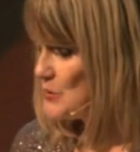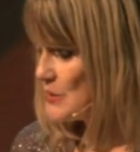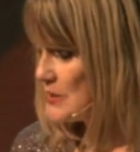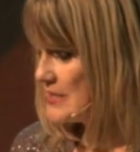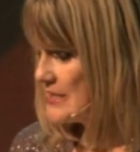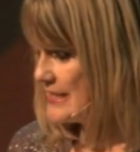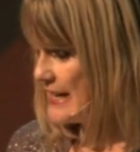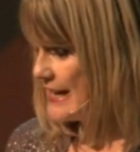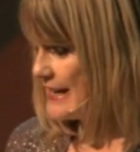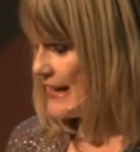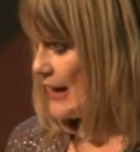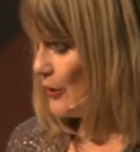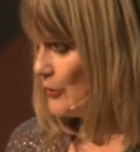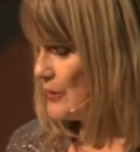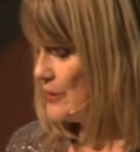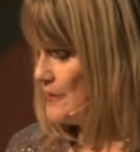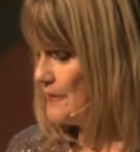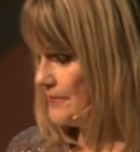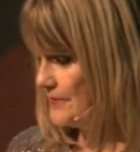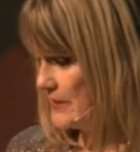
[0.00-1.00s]
staying out in
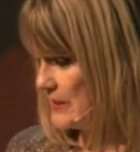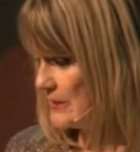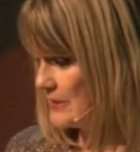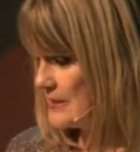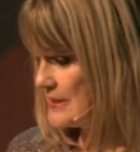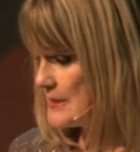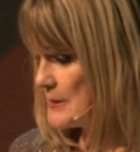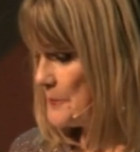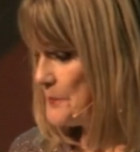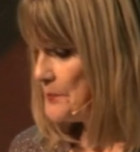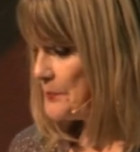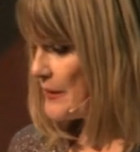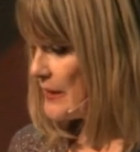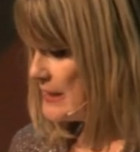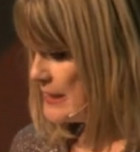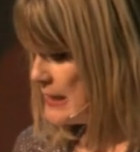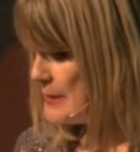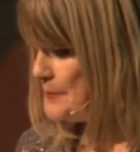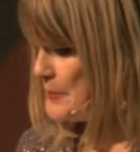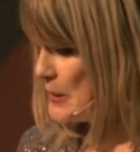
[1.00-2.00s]
the fields
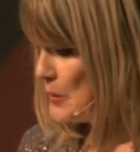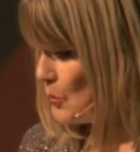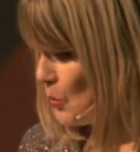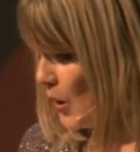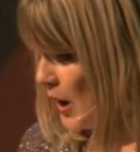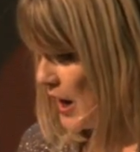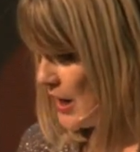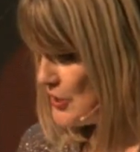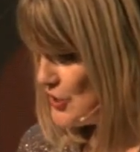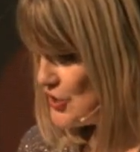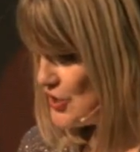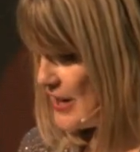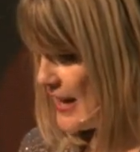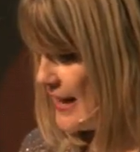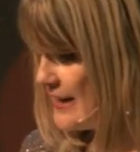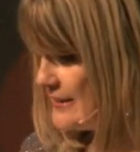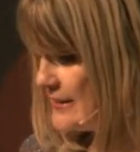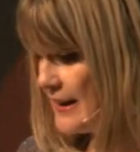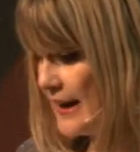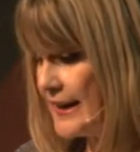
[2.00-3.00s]
keeping watch
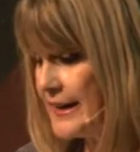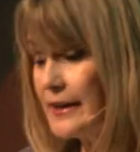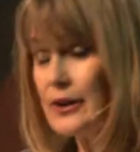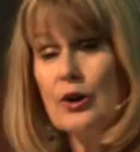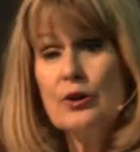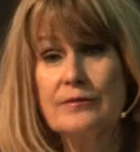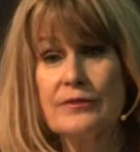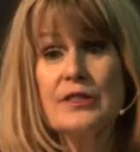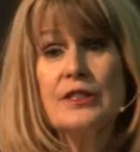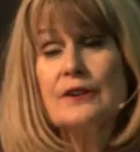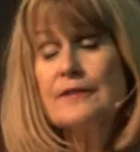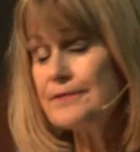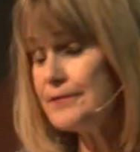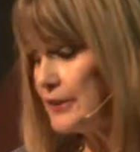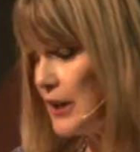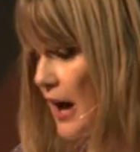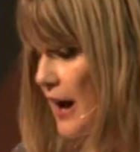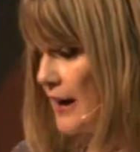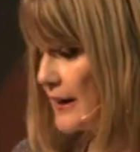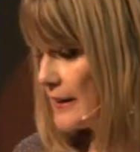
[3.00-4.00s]
at night over their
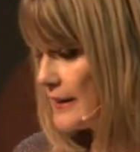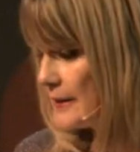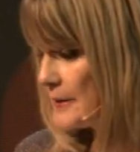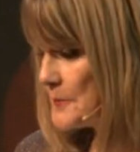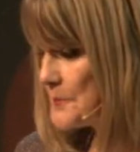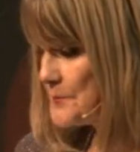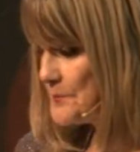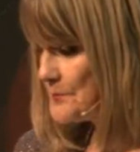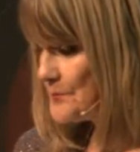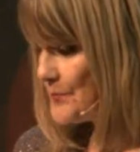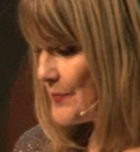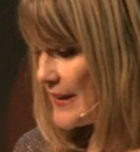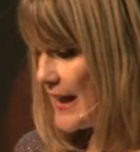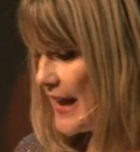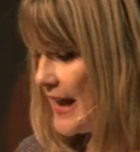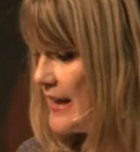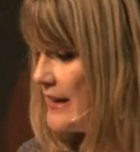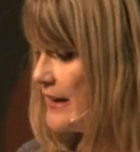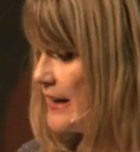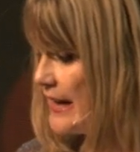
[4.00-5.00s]
flock.
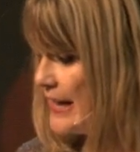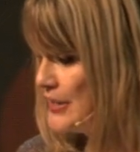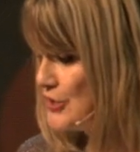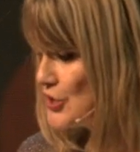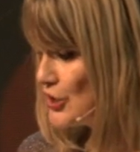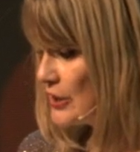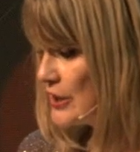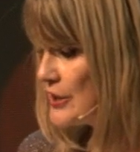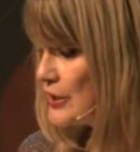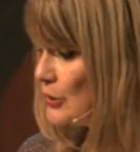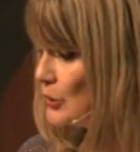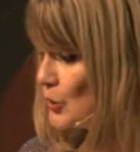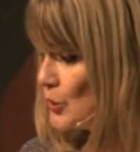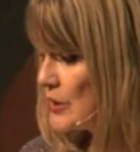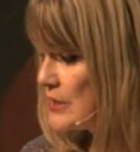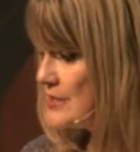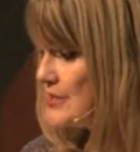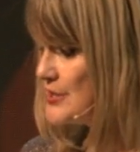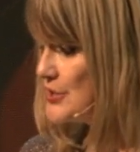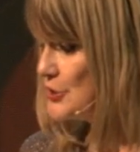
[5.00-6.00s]
And an angel of the
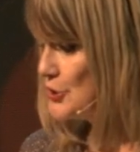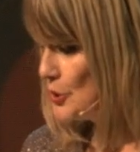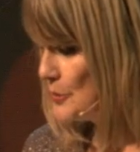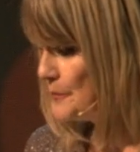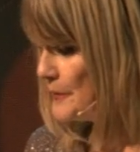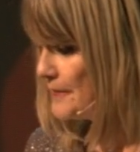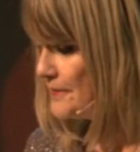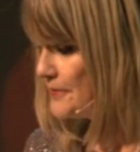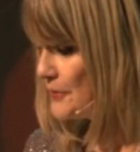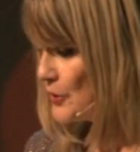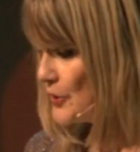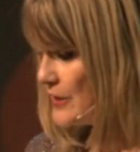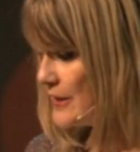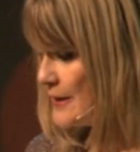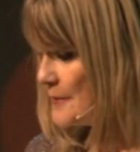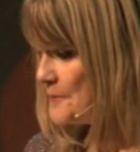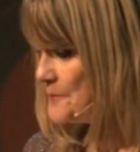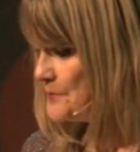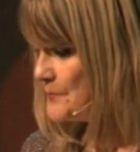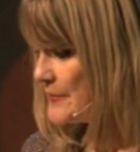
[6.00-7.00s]
Lord stood before
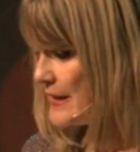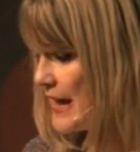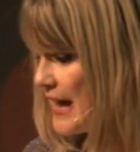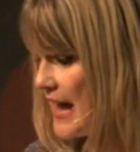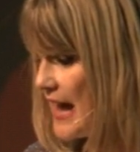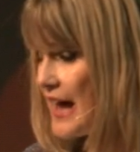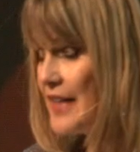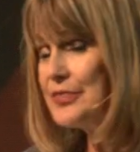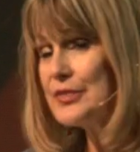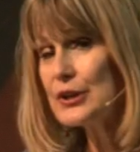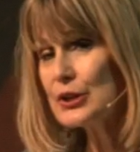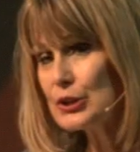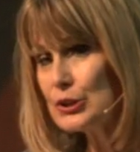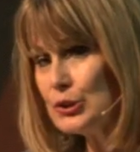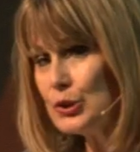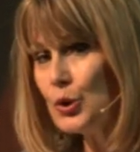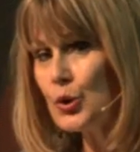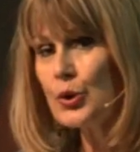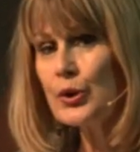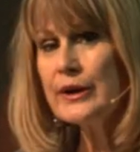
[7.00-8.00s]
them, and the
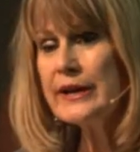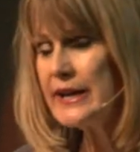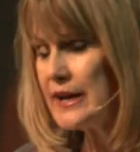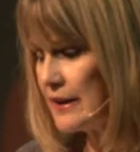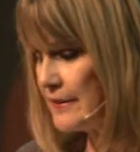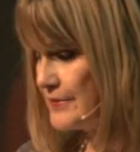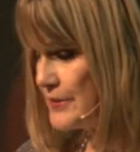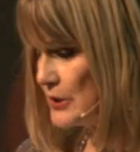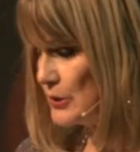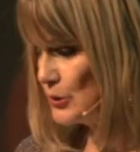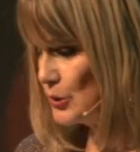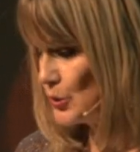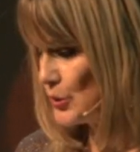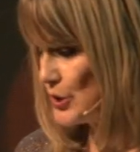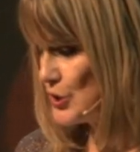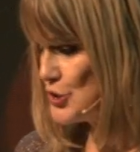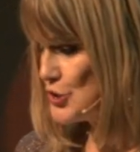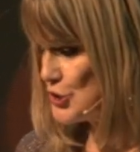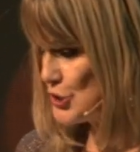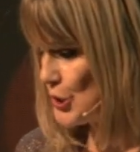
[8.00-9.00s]
glory of the
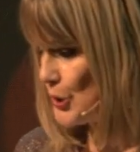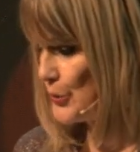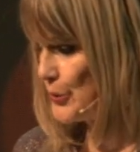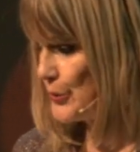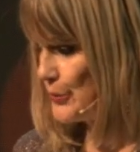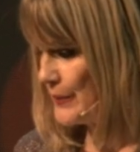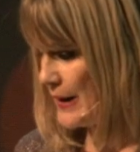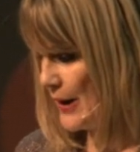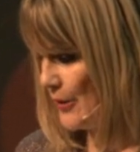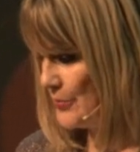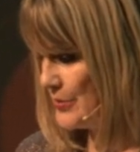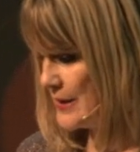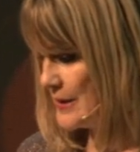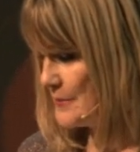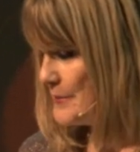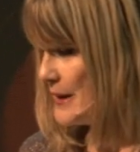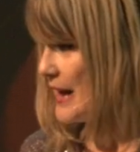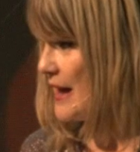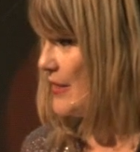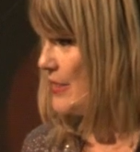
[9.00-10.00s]
Lord shone around
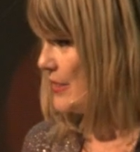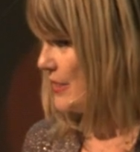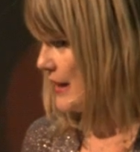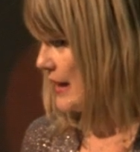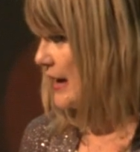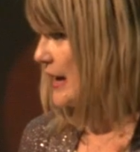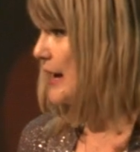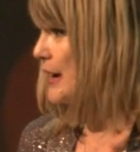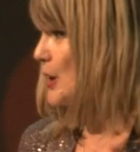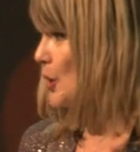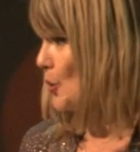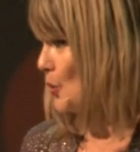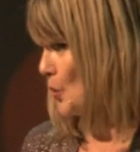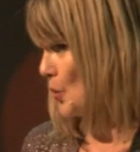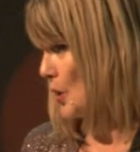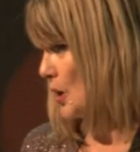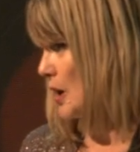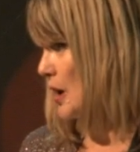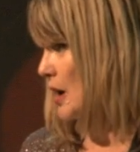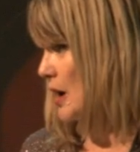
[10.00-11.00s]
them, and they
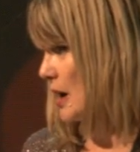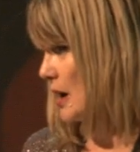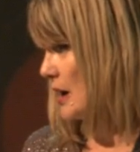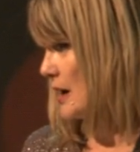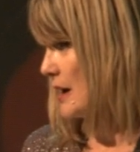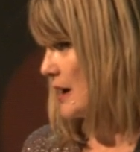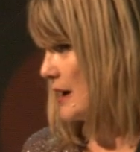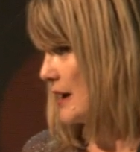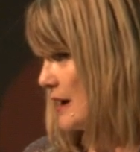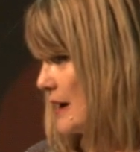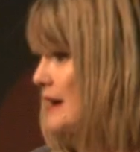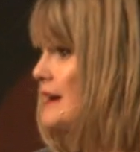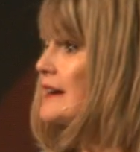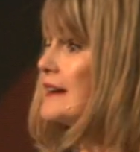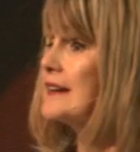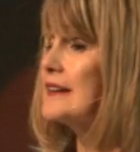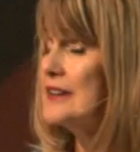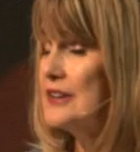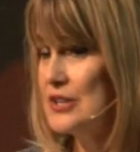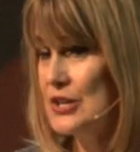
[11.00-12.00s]
were,
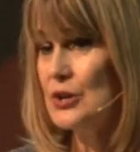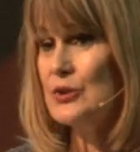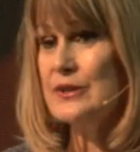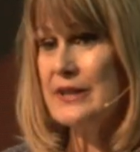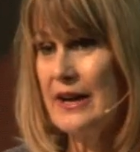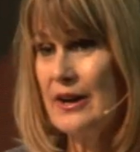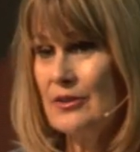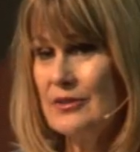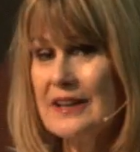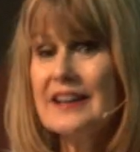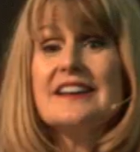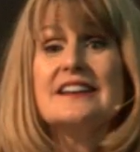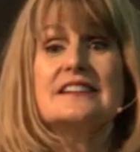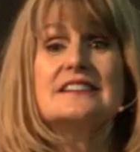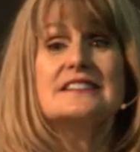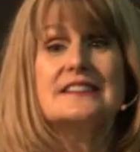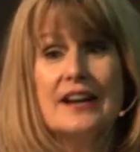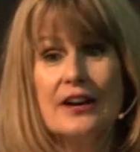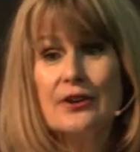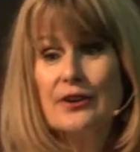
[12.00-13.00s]
no doubt,
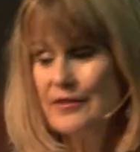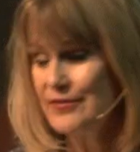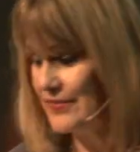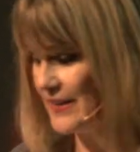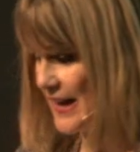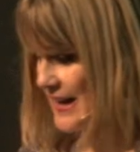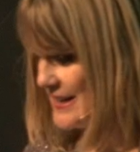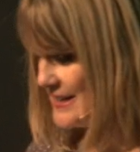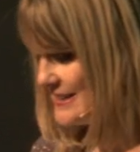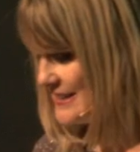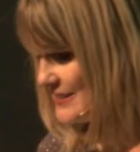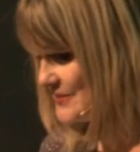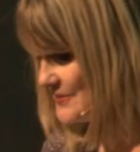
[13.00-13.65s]
terrified.